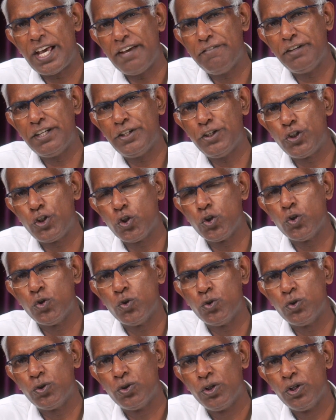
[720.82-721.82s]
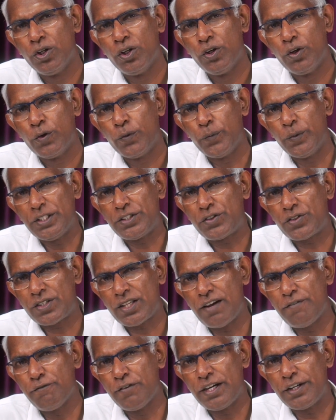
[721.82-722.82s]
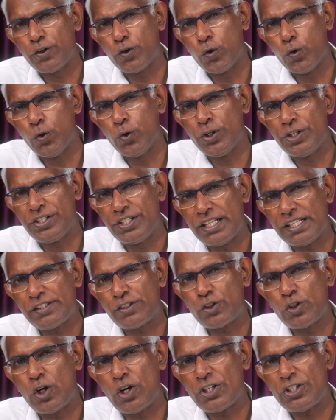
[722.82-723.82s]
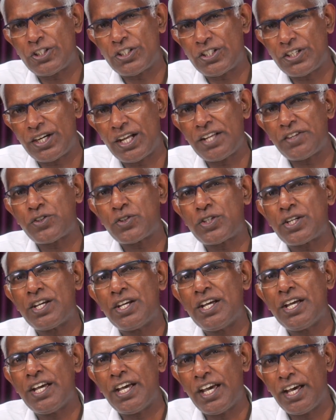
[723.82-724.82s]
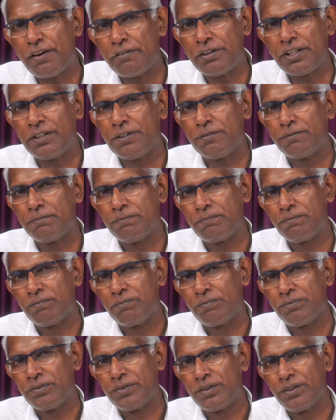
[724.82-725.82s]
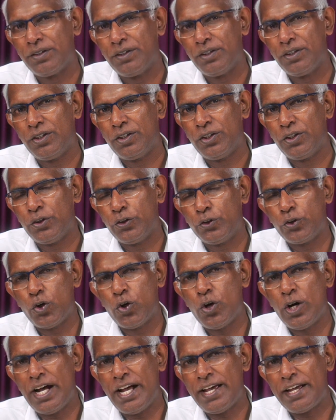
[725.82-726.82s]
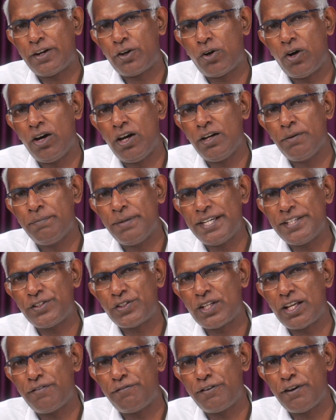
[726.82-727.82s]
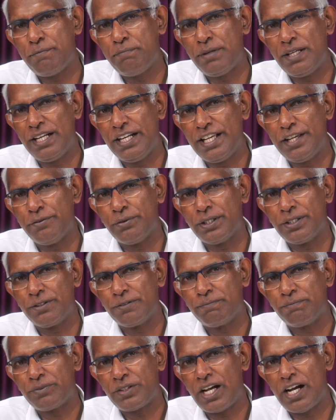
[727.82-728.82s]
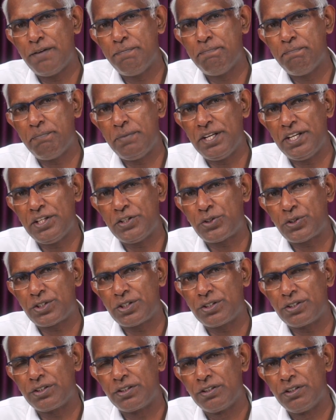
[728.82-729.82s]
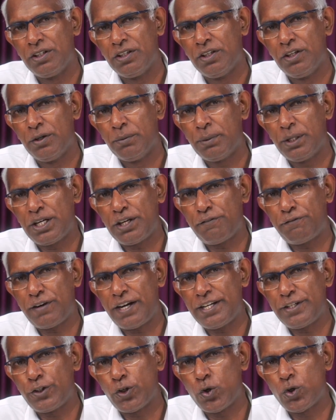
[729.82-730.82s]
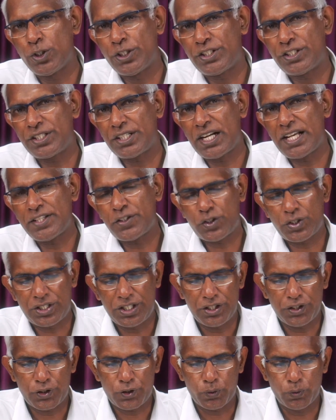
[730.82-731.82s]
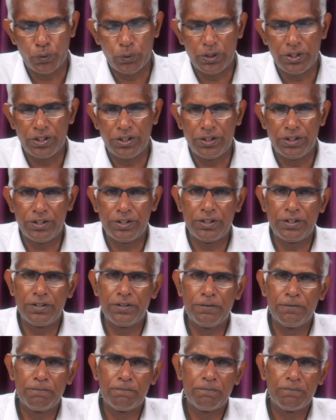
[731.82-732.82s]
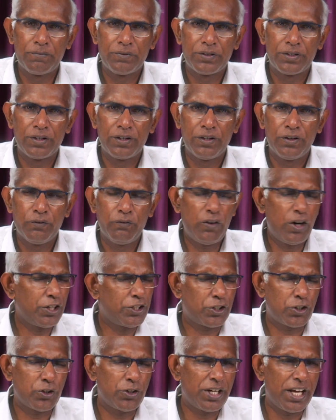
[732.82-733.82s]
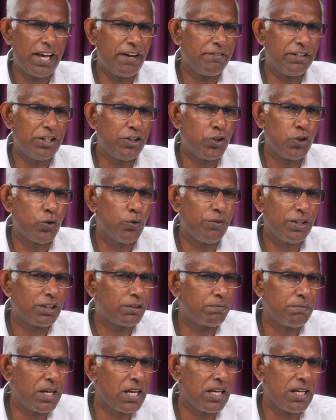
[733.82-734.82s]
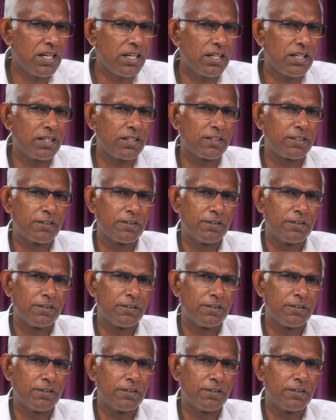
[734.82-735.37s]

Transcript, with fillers: heaven do with someone who does not trust heaven? Though I call myself a believer, a minister, but if I don't trust his word, what should heaven do with me?